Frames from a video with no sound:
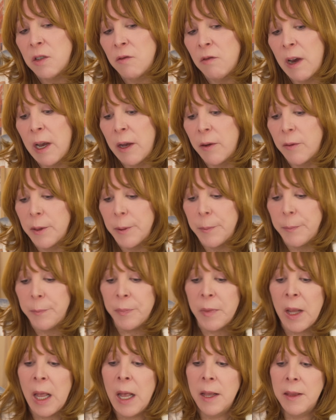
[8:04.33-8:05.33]
around.
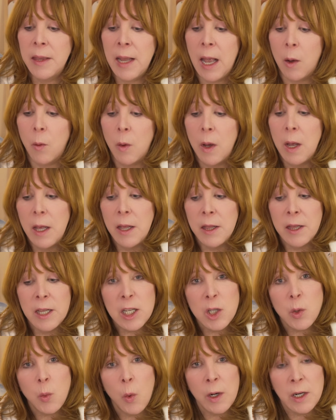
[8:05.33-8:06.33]
Now,
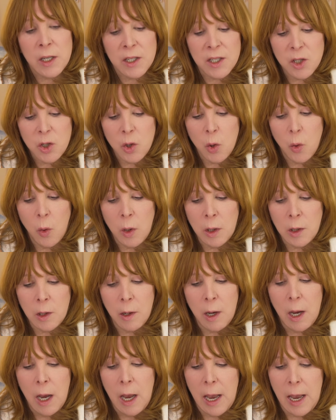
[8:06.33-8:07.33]
this one is
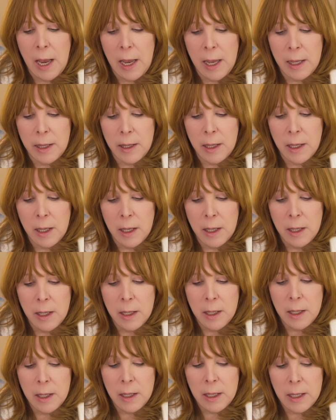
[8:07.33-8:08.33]
taller and
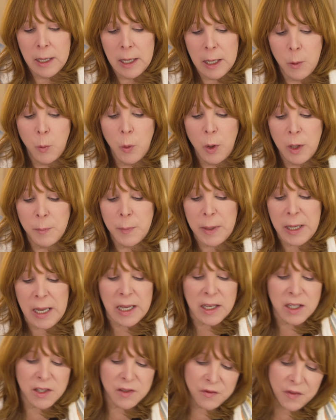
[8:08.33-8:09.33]
it will be
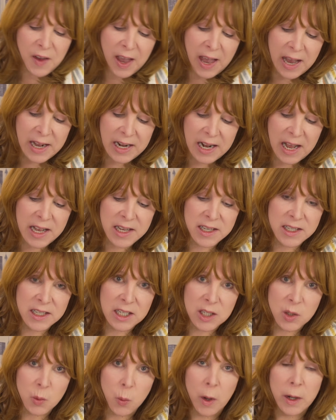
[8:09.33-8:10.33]
as fat as
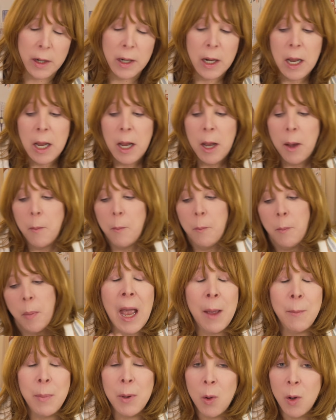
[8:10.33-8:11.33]
this one.
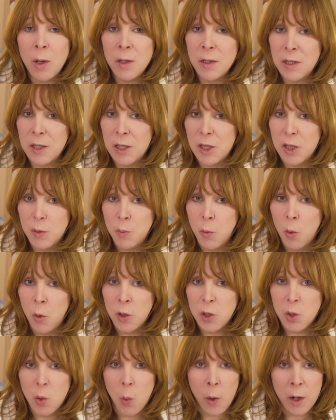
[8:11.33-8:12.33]
And because of the small
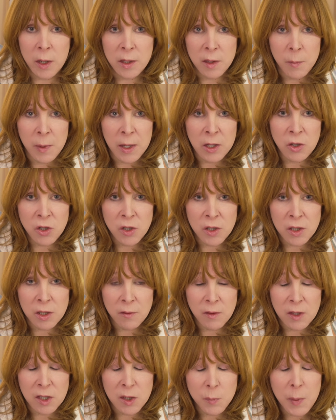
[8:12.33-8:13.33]
square dimensions
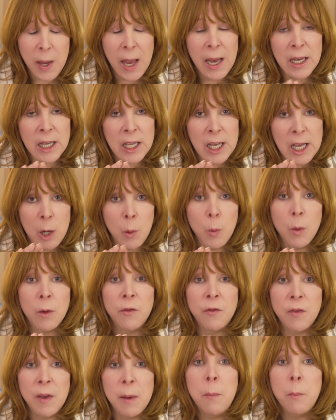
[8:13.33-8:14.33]
of this bag, it will
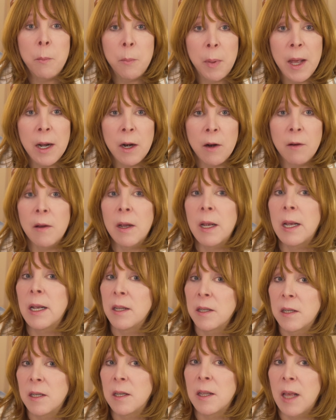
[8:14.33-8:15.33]
fit better
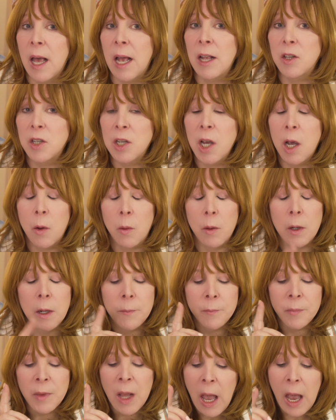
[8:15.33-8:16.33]
into that tote.
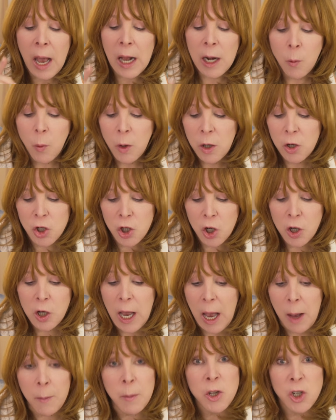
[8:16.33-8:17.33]
And I want to show you
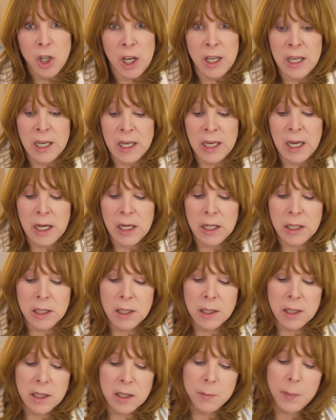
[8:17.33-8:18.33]
how much I can get
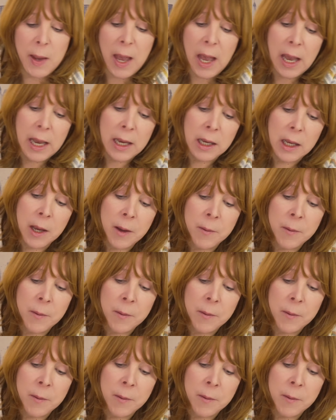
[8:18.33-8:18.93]
into this bag,